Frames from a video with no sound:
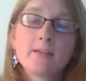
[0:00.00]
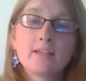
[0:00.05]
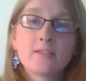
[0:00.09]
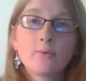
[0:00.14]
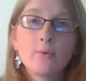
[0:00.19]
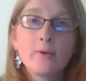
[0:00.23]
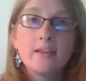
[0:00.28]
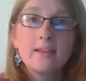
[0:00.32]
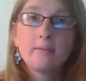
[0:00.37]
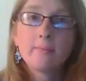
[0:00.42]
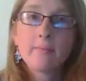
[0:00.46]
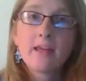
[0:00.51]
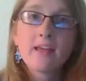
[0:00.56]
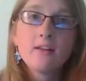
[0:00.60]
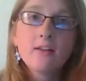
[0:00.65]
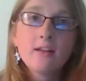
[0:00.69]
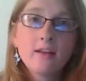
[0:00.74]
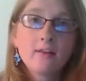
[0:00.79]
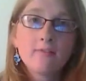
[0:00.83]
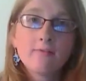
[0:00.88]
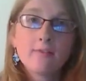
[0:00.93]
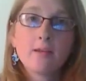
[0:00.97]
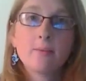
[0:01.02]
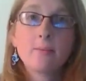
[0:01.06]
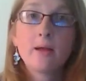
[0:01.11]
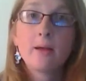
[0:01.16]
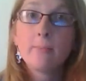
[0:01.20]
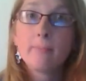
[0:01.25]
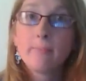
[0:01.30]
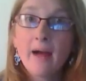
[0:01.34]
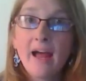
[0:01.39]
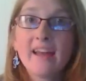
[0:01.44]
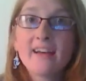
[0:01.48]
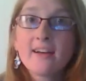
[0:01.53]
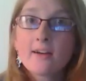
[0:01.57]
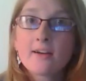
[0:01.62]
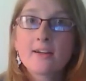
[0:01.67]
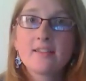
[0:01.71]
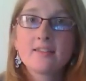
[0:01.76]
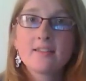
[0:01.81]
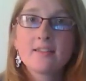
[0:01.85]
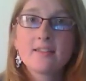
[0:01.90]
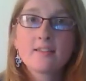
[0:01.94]
between the male and female
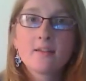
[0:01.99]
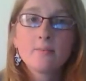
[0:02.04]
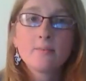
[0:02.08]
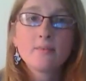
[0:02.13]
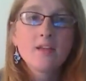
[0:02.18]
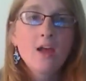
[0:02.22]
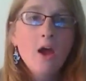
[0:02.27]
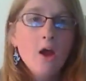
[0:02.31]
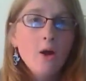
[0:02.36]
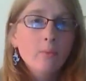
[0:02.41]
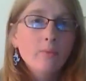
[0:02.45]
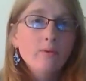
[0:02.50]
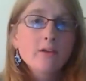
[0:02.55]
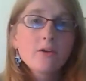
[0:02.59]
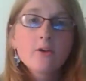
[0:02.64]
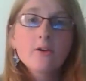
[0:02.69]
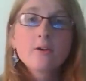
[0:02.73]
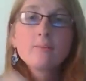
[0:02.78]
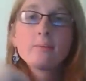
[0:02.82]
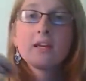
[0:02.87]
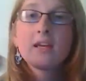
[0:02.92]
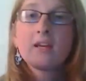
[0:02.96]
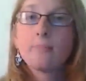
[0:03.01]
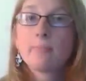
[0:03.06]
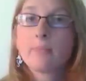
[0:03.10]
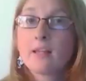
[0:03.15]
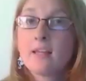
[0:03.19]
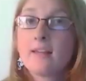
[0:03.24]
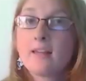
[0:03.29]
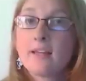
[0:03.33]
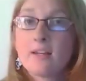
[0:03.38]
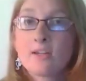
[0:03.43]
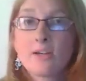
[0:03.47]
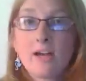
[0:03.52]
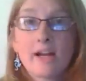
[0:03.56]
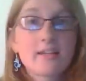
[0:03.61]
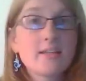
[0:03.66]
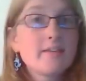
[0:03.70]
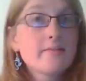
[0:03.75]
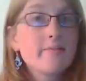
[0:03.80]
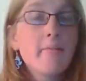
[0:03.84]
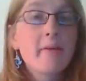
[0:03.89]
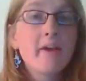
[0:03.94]
binary systems, where you can be completely
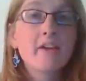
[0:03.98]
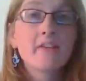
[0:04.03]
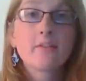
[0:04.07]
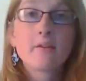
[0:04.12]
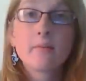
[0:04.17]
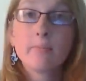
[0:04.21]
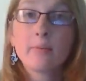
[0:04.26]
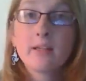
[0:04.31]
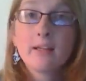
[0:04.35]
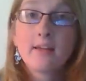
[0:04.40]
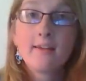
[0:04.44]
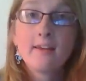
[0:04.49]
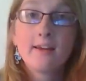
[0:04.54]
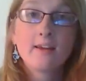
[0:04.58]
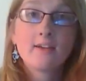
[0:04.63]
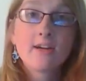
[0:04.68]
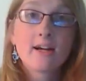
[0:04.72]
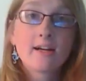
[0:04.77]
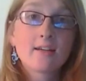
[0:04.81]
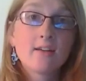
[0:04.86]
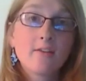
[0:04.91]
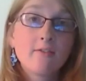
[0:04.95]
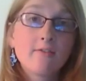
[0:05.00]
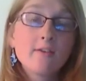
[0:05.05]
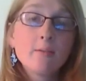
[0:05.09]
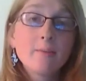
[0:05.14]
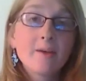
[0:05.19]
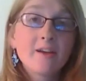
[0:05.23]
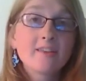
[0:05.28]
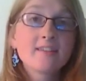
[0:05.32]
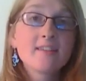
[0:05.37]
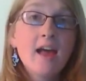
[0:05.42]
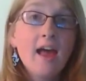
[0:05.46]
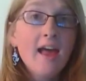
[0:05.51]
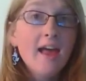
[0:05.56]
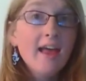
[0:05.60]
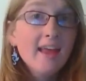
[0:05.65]
attracted to males, completely attracted to females,